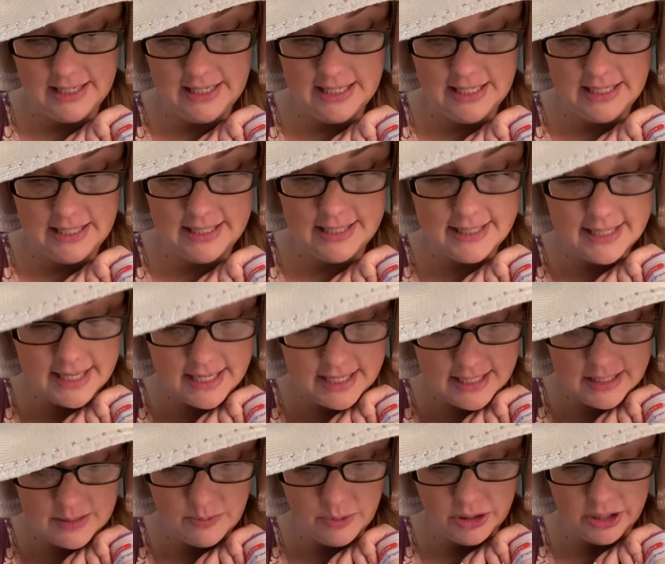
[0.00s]

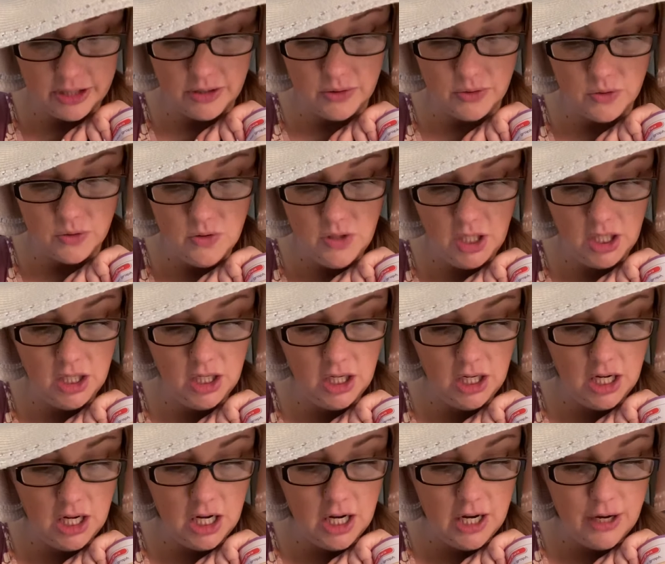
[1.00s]
6 blue,
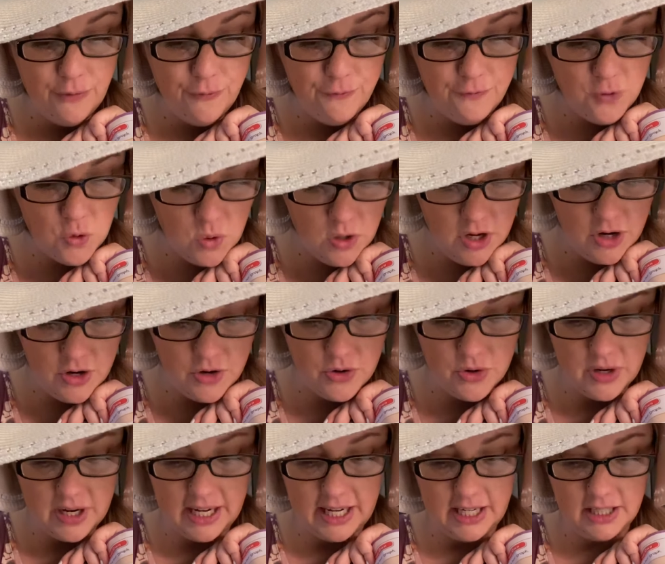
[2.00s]
4
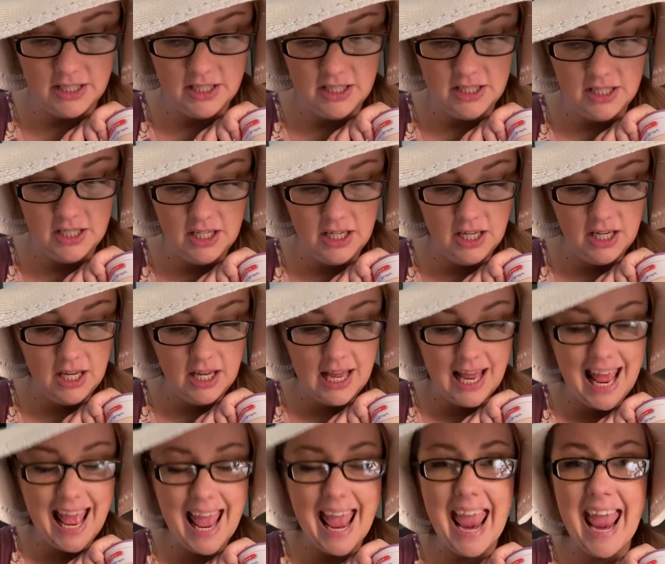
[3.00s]
green,
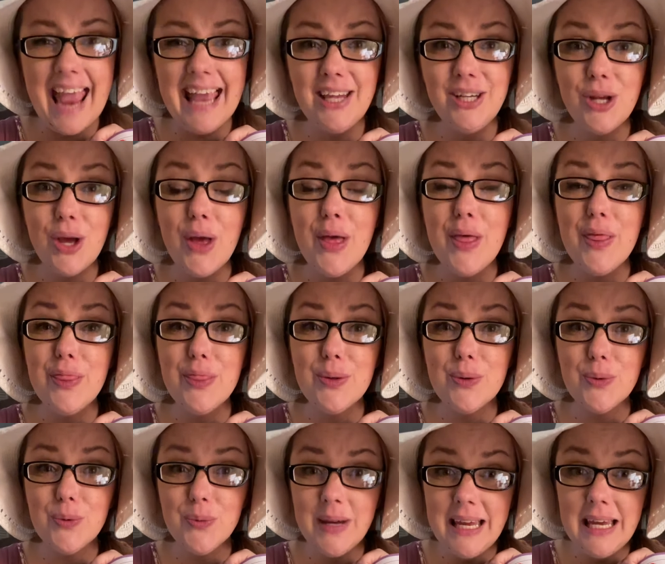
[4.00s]
and
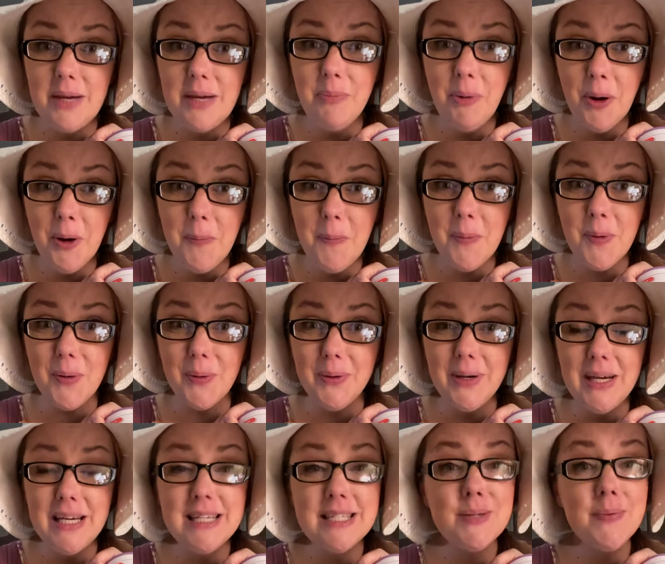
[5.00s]
3 purple.
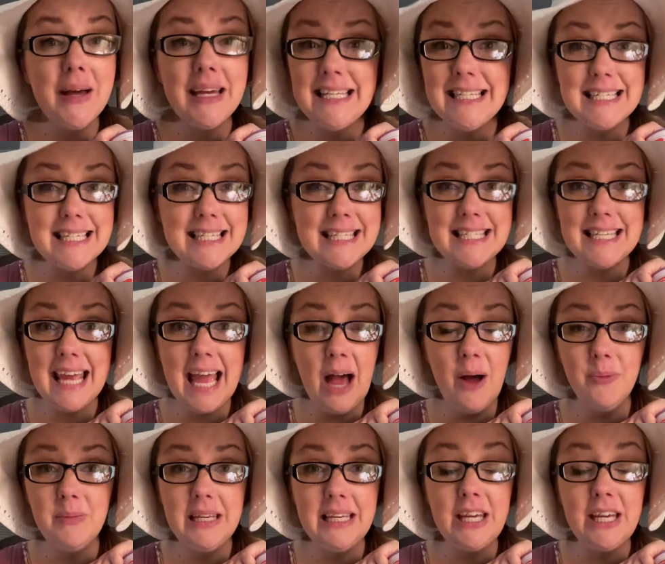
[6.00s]
So I need to see how
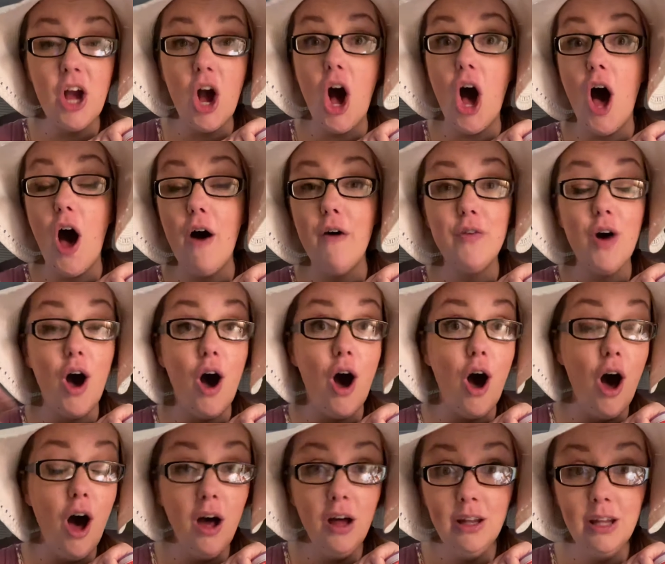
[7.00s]
many of
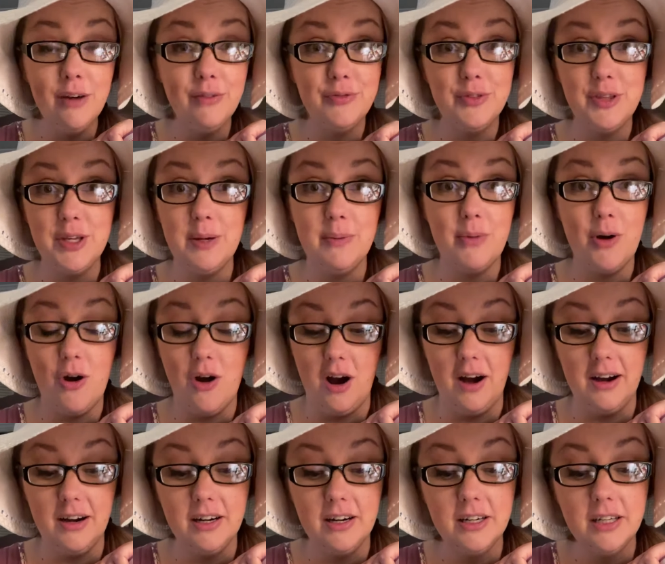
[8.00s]
all of them
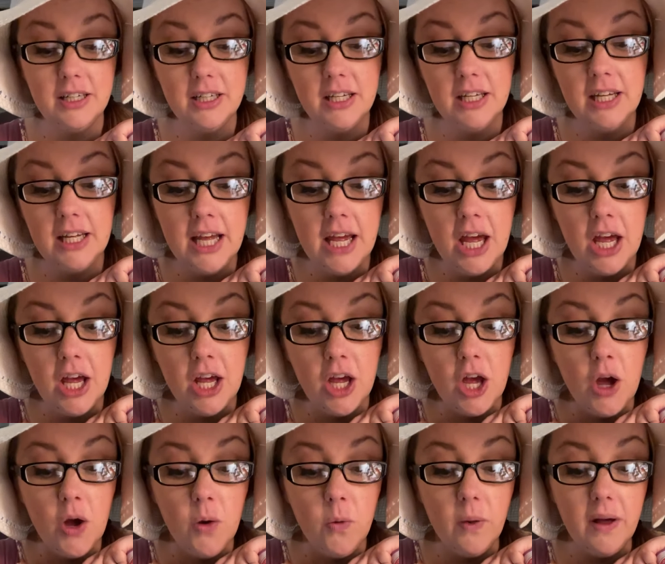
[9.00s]
are.
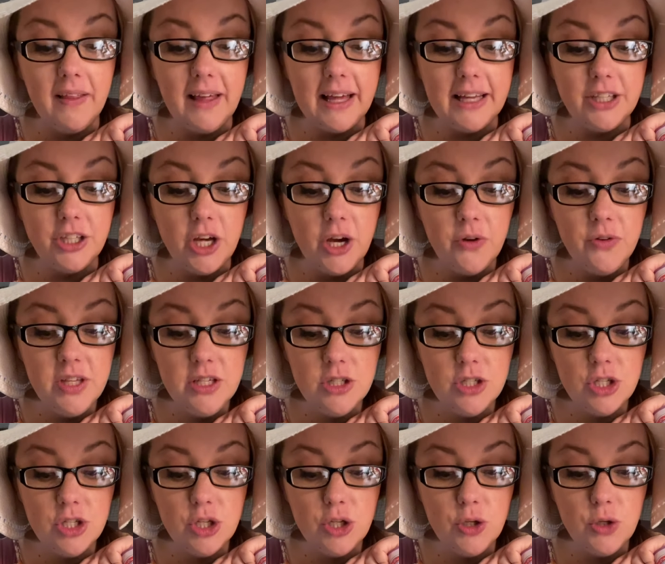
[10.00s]
Well, I know that
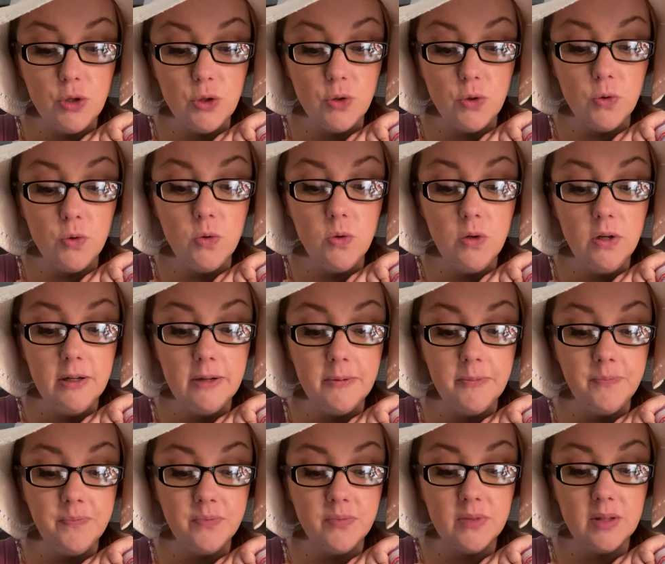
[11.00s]
2
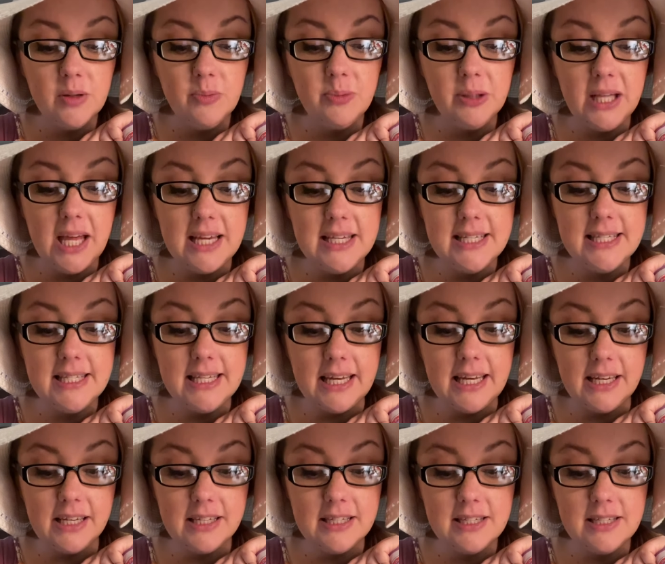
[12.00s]
plus
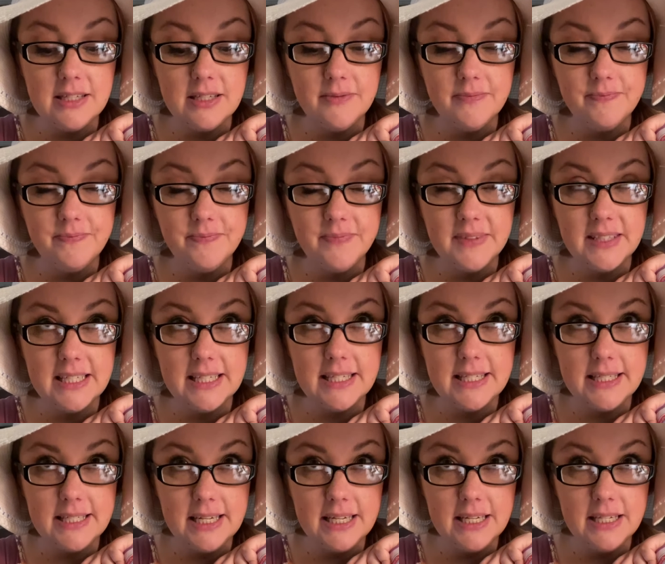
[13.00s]
6,
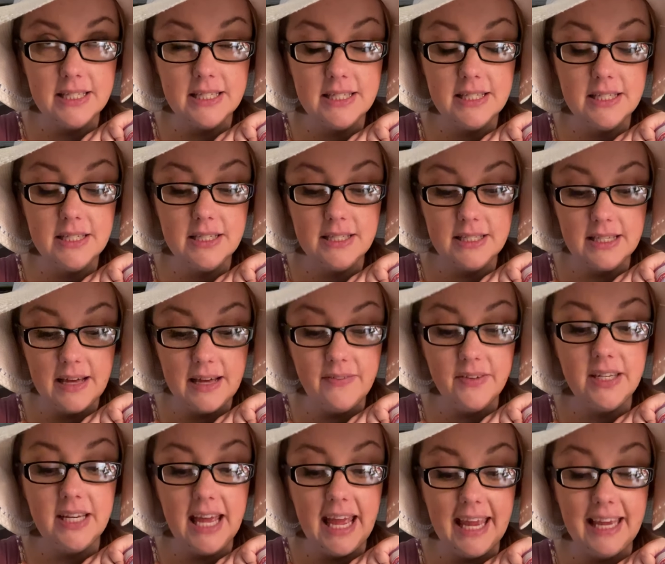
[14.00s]
6,
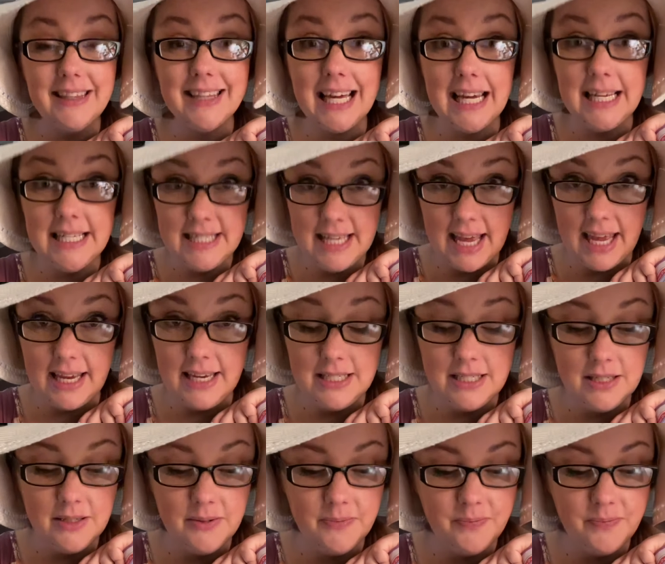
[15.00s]
7, 8, that's 8,